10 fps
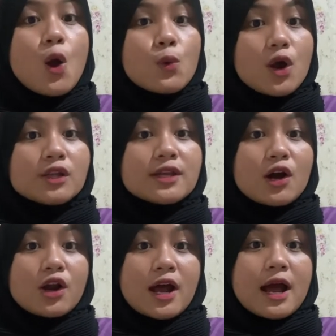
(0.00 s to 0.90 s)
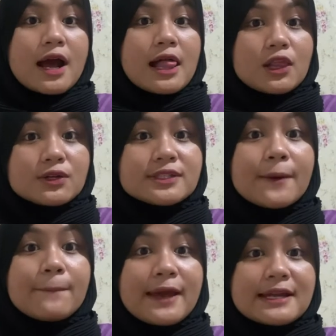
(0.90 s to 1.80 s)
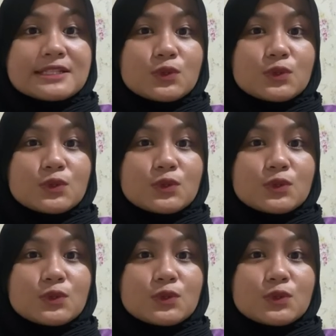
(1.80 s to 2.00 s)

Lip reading: word or a longer pairs.